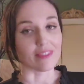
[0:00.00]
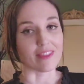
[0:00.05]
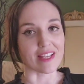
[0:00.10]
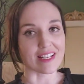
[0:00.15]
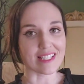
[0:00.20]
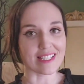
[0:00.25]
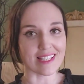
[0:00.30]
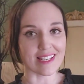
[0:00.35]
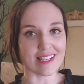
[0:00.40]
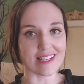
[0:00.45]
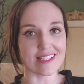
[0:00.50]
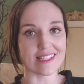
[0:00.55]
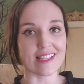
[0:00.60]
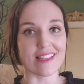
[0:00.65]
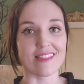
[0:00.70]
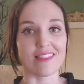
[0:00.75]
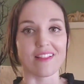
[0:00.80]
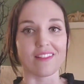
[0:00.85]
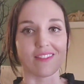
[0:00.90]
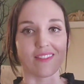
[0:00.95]
This is
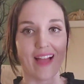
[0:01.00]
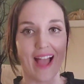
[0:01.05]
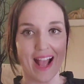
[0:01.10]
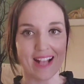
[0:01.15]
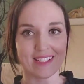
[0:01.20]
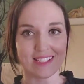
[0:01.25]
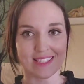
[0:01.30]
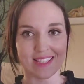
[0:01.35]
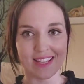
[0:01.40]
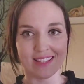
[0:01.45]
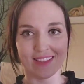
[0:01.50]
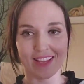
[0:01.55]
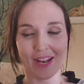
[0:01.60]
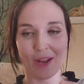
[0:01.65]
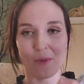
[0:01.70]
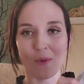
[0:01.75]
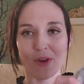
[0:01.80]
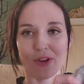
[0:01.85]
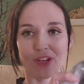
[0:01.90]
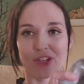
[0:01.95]
the last thing that I
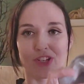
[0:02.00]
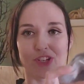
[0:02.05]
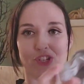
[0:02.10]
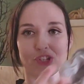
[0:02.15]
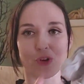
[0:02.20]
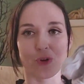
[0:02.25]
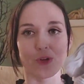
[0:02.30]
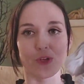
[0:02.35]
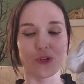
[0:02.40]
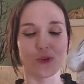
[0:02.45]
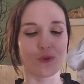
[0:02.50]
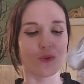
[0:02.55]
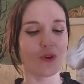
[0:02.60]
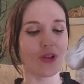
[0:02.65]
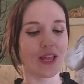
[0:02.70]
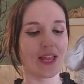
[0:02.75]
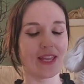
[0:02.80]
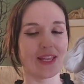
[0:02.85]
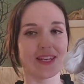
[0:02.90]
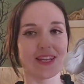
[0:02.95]
wanted to show you.
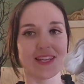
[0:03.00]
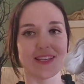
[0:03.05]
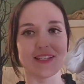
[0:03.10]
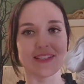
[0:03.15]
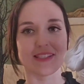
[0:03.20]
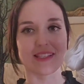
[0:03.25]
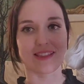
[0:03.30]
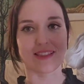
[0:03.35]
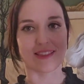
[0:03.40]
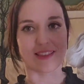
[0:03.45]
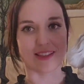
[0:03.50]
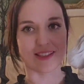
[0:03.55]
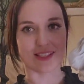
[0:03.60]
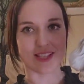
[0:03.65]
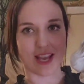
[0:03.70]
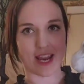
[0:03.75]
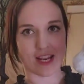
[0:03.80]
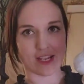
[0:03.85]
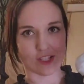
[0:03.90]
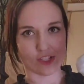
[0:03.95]
It is this
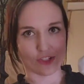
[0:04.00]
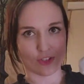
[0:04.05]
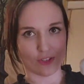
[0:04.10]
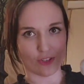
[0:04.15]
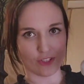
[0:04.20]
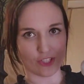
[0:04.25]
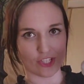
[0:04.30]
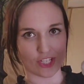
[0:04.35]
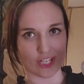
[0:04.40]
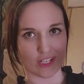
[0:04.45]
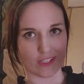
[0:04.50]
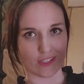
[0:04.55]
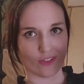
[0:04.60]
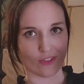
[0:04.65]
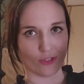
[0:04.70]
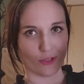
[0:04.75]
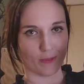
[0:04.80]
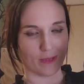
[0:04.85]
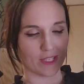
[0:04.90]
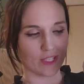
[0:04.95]
angel. She is a
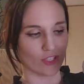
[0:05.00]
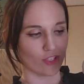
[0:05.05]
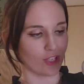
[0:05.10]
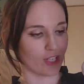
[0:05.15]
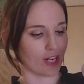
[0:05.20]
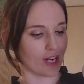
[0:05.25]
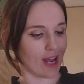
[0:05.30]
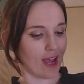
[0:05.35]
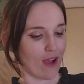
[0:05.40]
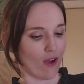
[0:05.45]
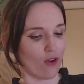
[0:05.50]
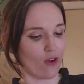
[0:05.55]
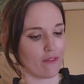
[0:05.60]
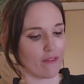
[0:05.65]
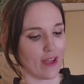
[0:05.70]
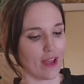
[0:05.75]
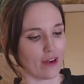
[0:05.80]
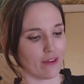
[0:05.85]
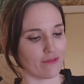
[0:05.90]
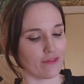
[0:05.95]
little bit dirty now. I've
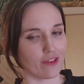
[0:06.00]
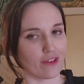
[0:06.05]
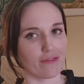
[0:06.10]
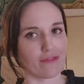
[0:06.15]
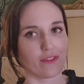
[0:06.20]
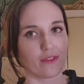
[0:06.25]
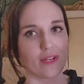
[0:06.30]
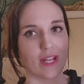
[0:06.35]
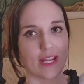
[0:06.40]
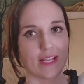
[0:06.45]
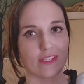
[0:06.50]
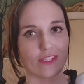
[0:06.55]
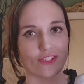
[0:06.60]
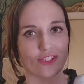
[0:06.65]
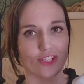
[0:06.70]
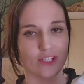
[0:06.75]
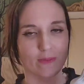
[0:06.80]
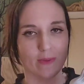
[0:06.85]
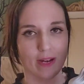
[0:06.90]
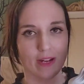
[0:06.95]
had her for a few days and
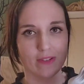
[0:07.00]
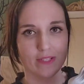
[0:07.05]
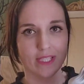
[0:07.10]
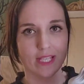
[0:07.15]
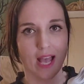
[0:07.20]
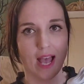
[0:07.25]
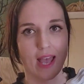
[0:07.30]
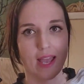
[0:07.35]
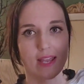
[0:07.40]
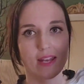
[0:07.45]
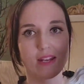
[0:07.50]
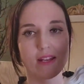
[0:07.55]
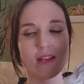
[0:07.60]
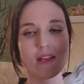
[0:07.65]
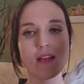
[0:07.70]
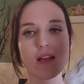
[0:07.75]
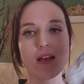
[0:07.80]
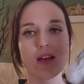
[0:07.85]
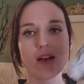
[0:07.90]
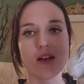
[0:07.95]
she's been outside,
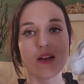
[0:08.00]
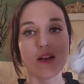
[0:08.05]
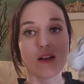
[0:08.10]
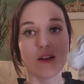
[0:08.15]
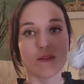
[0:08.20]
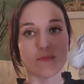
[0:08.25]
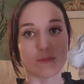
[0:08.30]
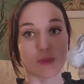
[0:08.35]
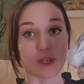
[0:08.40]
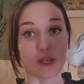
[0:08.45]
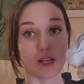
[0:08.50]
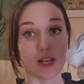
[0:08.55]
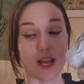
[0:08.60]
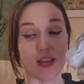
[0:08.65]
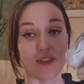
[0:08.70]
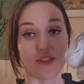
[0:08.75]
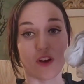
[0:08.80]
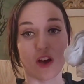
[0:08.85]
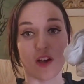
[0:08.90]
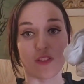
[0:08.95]
but I
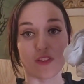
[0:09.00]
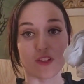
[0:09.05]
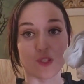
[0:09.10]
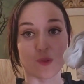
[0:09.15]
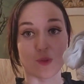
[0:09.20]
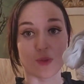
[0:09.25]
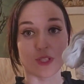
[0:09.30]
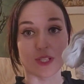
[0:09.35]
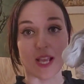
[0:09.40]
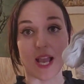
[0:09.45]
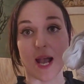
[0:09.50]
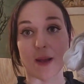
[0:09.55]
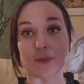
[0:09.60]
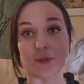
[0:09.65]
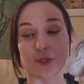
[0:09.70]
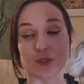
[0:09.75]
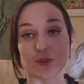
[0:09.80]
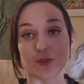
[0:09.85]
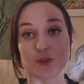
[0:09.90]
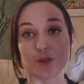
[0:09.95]
thought this was
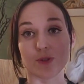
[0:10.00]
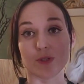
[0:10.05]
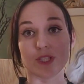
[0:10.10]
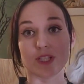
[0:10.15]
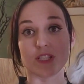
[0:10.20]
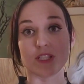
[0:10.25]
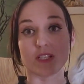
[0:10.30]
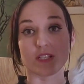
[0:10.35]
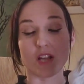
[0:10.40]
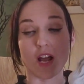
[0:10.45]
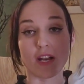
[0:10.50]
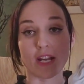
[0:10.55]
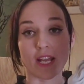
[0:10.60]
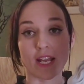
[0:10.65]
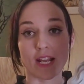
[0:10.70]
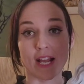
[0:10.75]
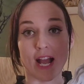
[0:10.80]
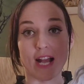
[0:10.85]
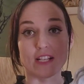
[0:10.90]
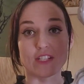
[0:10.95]
absolutely
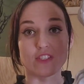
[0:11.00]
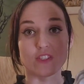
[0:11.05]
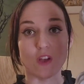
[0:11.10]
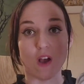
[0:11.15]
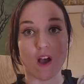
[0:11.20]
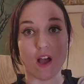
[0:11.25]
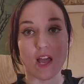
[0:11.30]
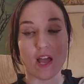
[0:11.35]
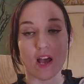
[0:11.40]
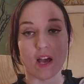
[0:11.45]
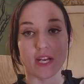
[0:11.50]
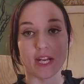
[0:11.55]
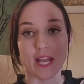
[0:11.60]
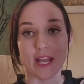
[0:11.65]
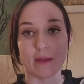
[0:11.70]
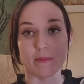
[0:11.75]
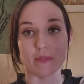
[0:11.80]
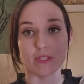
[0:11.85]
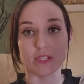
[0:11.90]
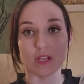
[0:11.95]
stunning. I saw it on
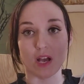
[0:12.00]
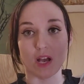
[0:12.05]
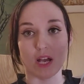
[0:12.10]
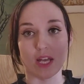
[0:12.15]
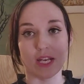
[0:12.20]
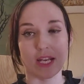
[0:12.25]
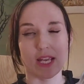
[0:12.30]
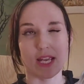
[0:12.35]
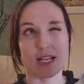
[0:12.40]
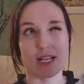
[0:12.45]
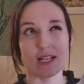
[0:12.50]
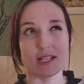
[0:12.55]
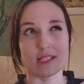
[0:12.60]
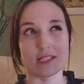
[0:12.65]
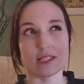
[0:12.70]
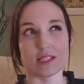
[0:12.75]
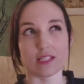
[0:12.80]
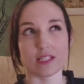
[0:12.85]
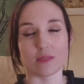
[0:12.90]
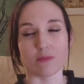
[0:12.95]
Amazon. It is
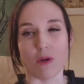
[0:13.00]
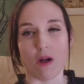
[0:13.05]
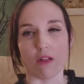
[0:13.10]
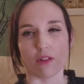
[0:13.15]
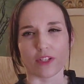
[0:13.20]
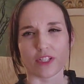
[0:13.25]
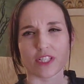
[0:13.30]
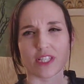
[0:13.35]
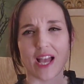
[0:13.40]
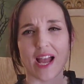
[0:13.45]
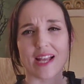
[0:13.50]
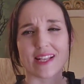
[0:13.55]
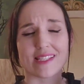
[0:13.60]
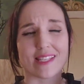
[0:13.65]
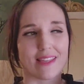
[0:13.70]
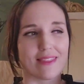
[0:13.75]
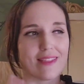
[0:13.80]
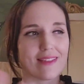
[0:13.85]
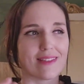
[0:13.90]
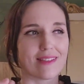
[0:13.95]
the smaller size.
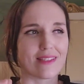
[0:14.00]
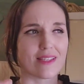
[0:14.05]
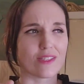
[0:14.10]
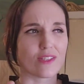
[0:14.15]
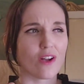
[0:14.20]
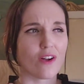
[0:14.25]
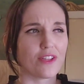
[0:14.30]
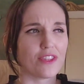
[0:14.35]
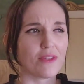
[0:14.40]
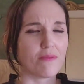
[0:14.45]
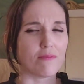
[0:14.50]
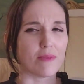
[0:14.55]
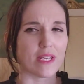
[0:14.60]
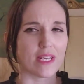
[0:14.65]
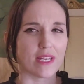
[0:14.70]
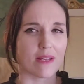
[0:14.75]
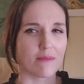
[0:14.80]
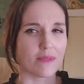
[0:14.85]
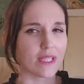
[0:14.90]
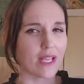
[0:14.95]
I think this is called the
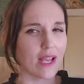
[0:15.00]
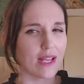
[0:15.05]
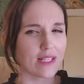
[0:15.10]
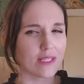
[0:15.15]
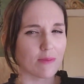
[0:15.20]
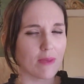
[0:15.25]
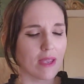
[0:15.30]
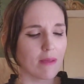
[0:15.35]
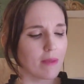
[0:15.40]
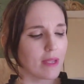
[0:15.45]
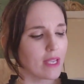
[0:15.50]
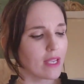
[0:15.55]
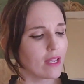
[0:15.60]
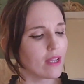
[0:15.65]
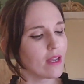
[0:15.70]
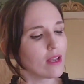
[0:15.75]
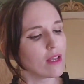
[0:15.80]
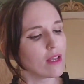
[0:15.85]
medium size maybe.